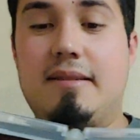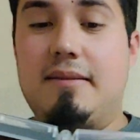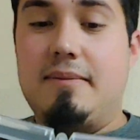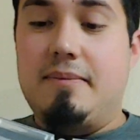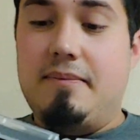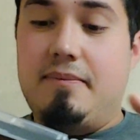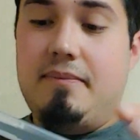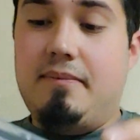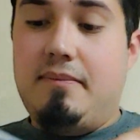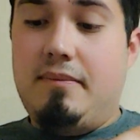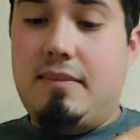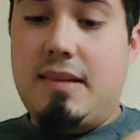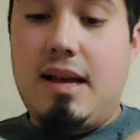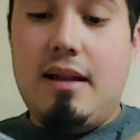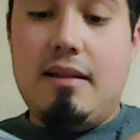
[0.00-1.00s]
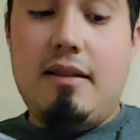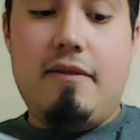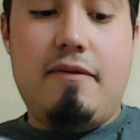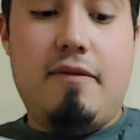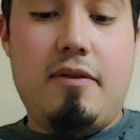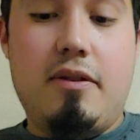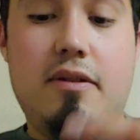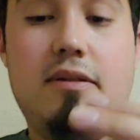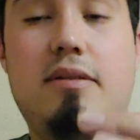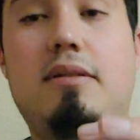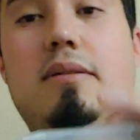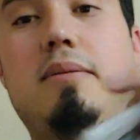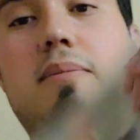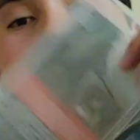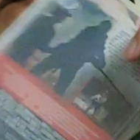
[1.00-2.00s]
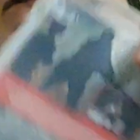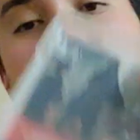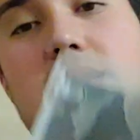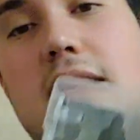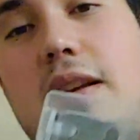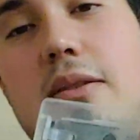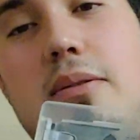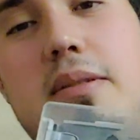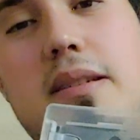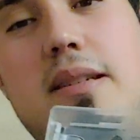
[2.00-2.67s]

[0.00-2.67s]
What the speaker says: Not the first. Let's single disc.